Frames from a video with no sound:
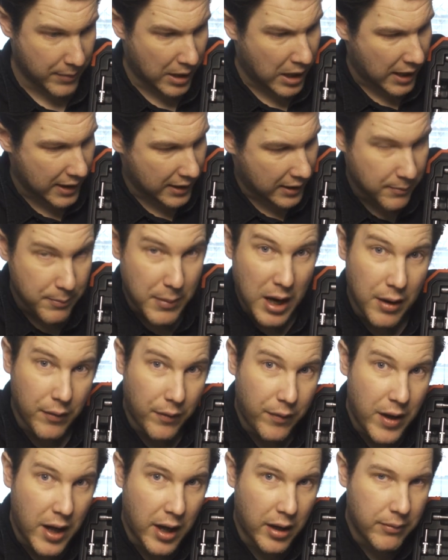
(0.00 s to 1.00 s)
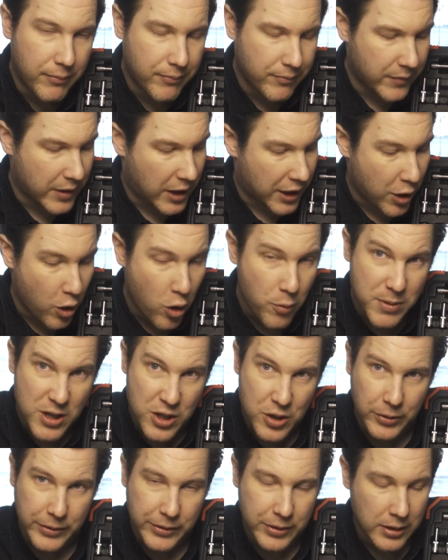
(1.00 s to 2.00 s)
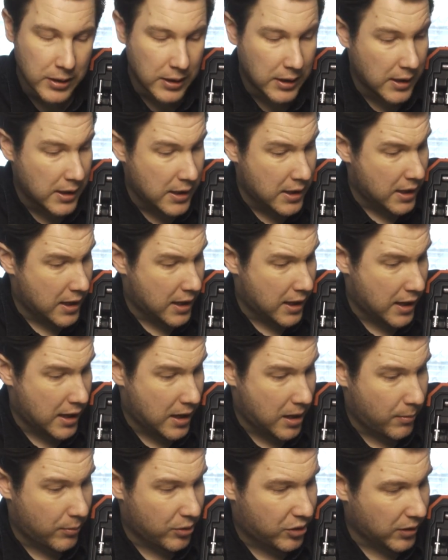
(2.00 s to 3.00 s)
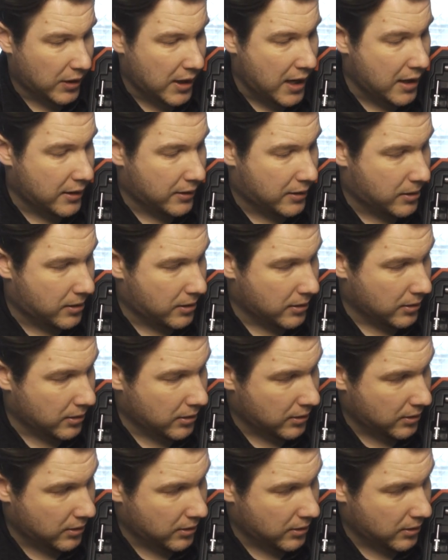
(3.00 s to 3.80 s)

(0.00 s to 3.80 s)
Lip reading: might fit, and I hope it does. So let's